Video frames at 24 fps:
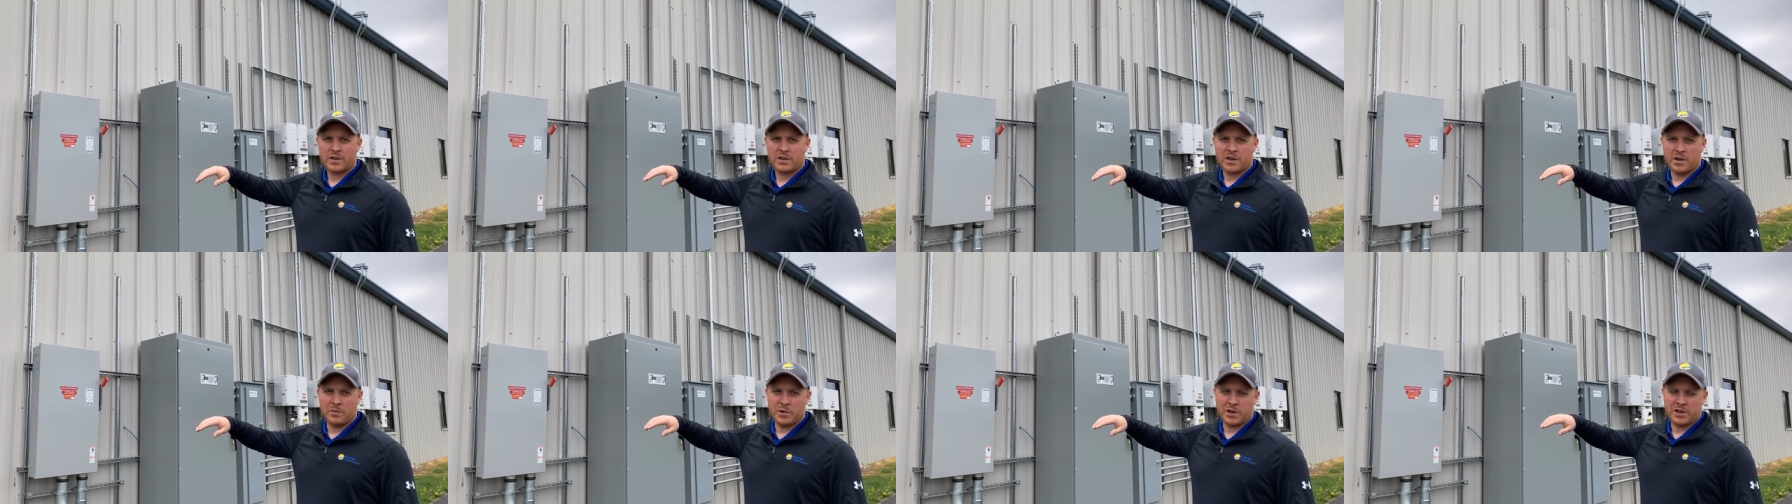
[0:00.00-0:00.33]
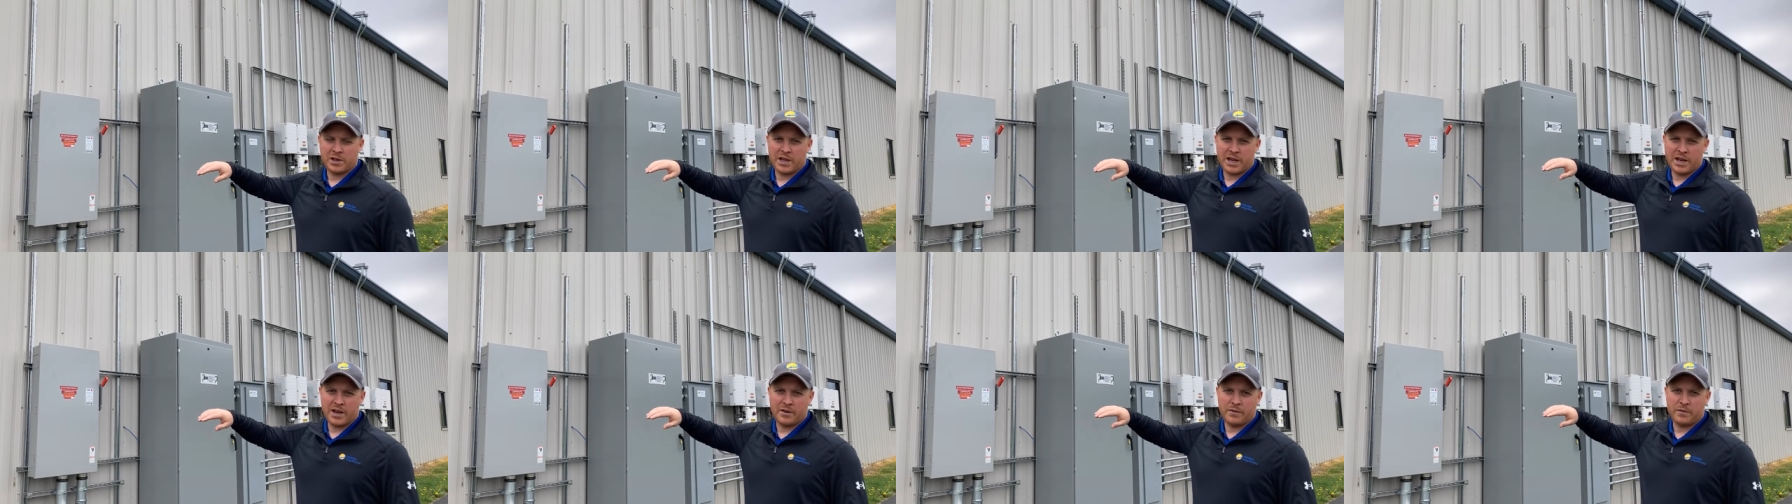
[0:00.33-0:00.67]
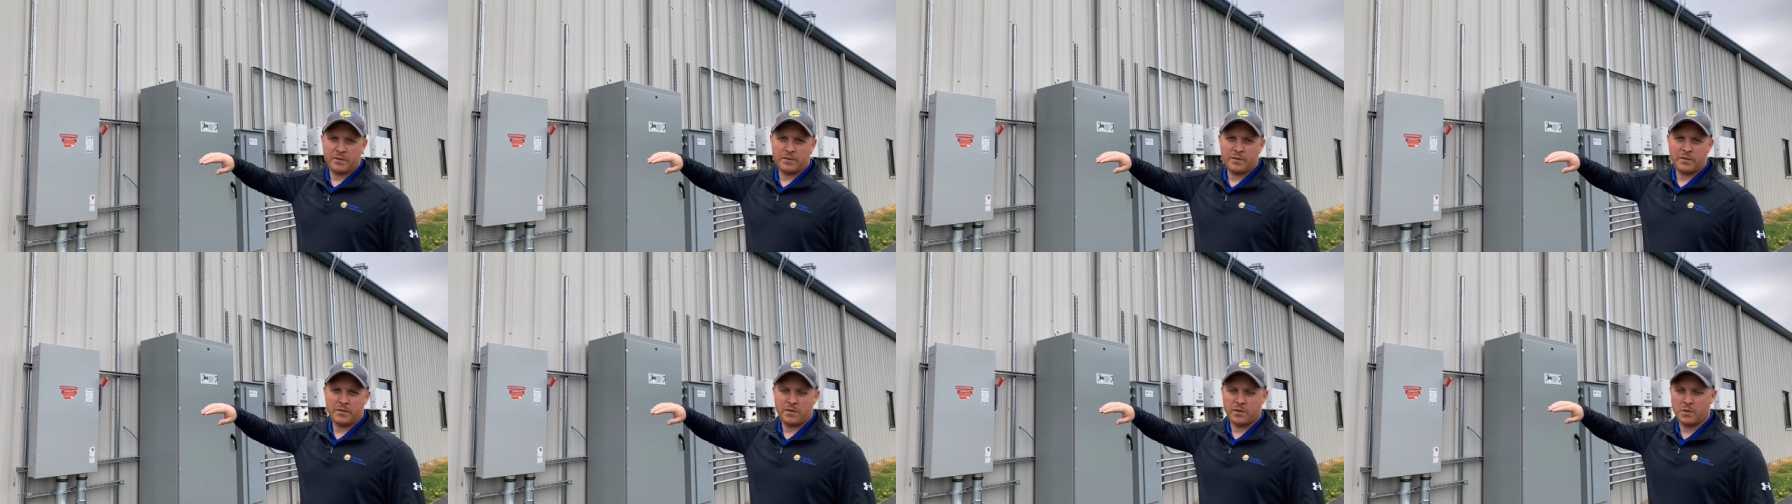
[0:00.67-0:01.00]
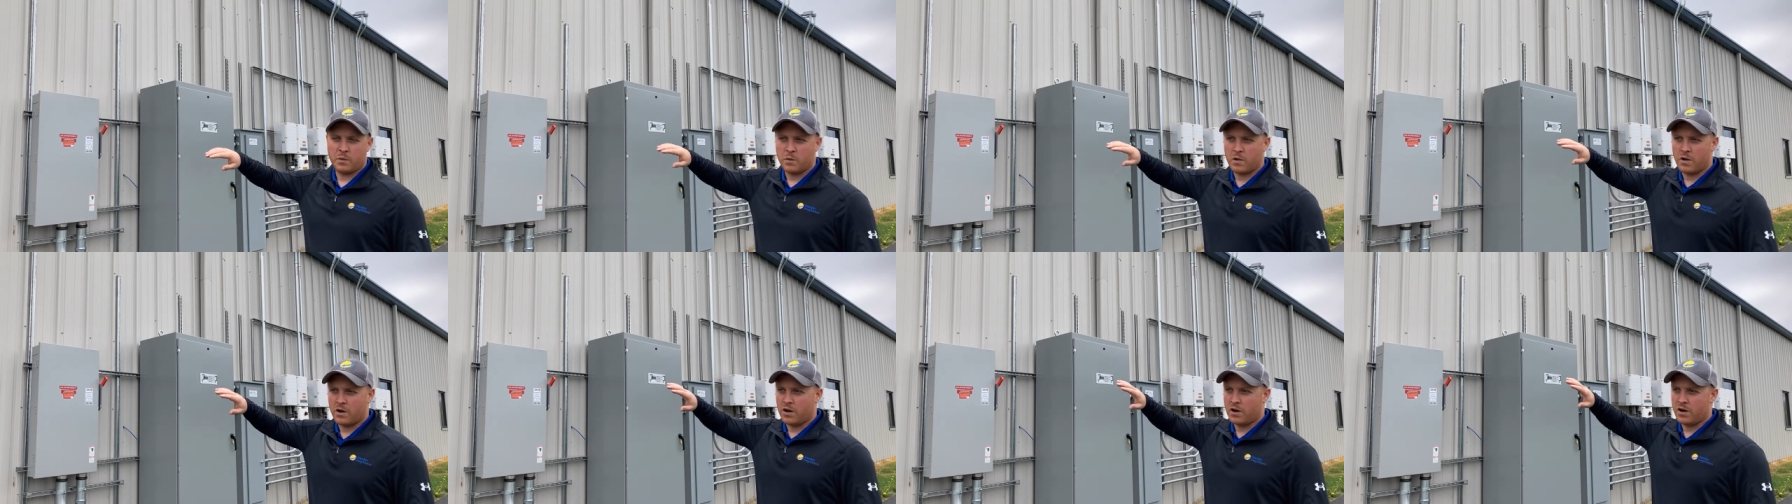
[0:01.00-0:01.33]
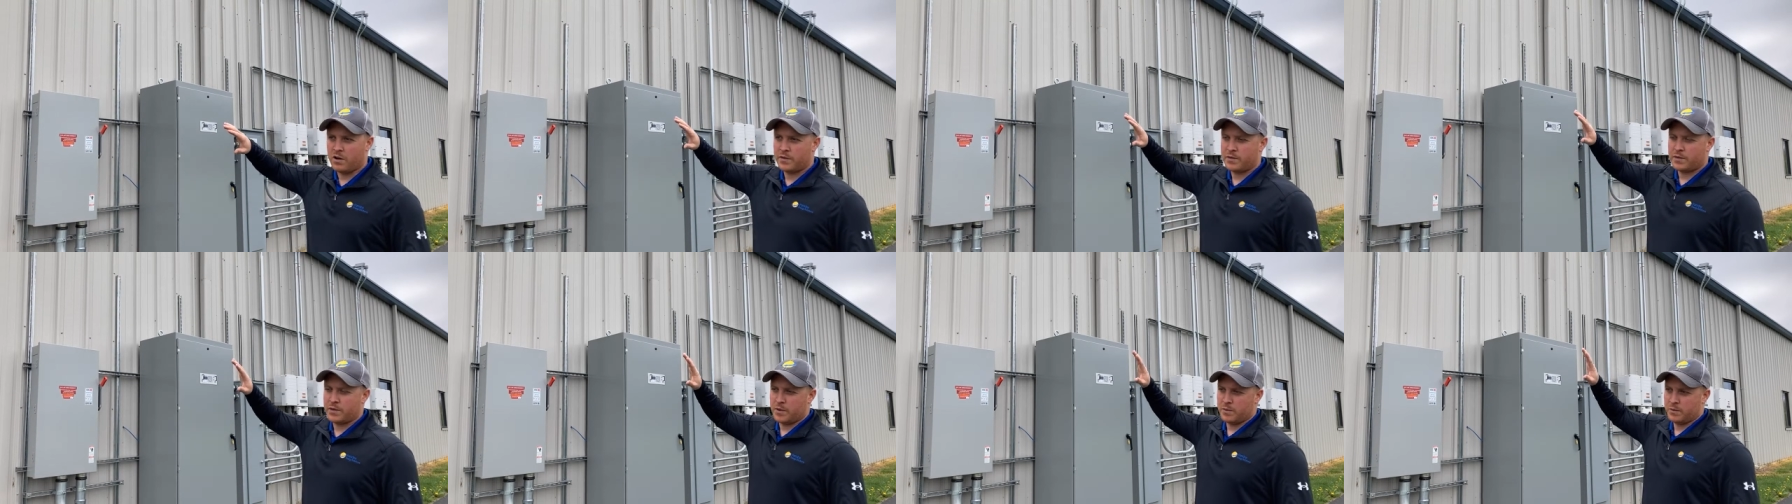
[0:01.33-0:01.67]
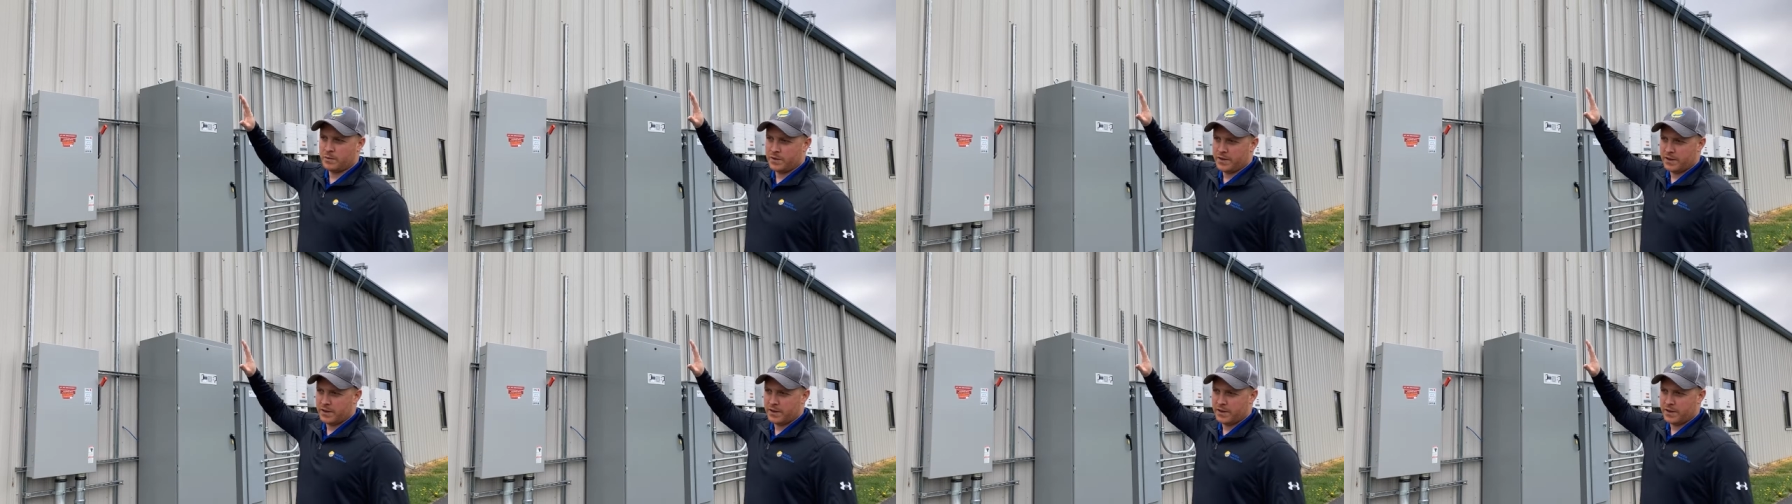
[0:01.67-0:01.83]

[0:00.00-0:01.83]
coming down the wall from